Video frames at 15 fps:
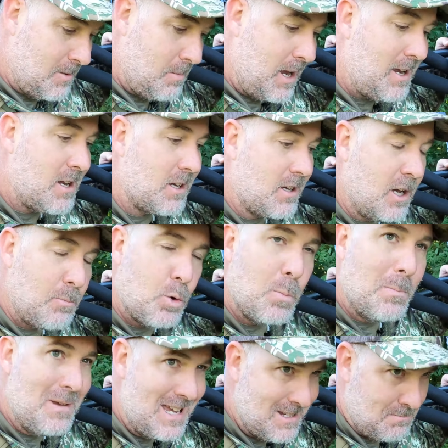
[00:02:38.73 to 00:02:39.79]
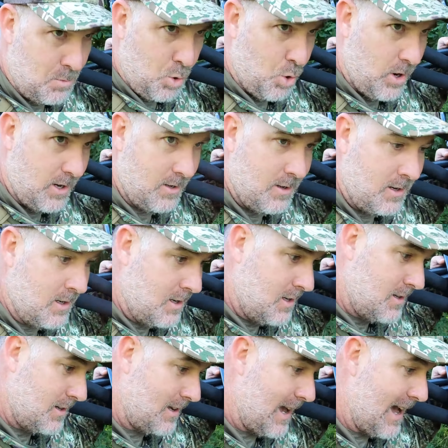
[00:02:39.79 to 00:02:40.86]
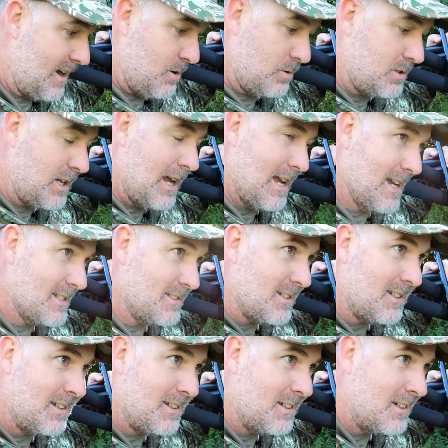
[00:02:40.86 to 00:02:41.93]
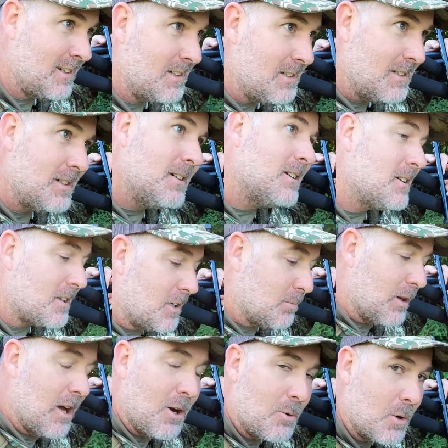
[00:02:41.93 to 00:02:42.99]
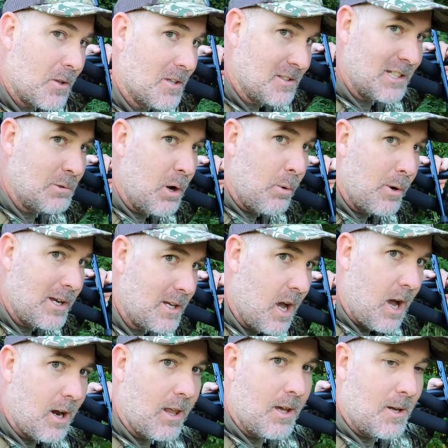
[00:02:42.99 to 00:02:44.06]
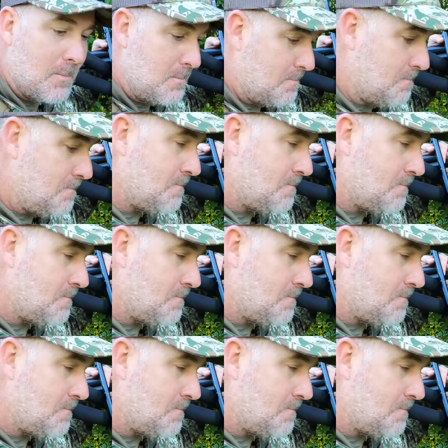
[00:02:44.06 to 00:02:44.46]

making a couple mid-morning coyote stands. Come along with us, see what we call up.